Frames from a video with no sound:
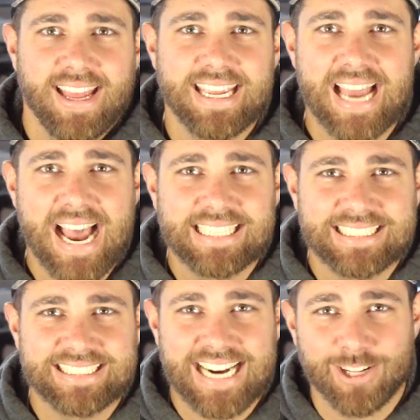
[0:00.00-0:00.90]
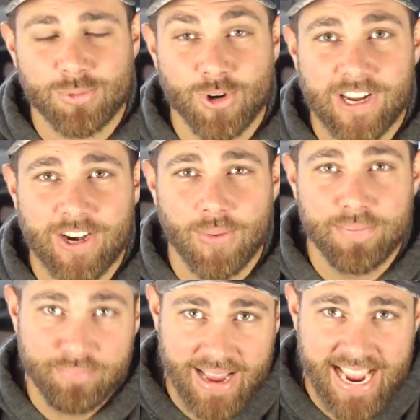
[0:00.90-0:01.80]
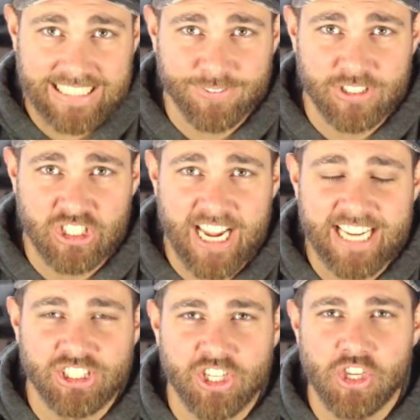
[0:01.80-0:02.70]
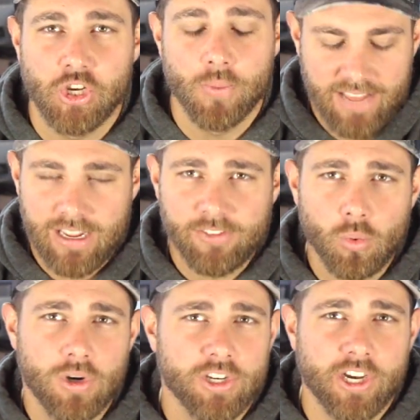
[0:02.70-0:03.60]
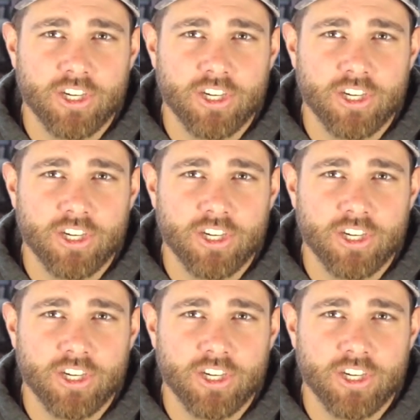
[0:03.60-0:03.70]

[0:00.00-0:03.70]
Hey guys, Tyler Berger here with Bass Fishing H Q. Have you ever wondered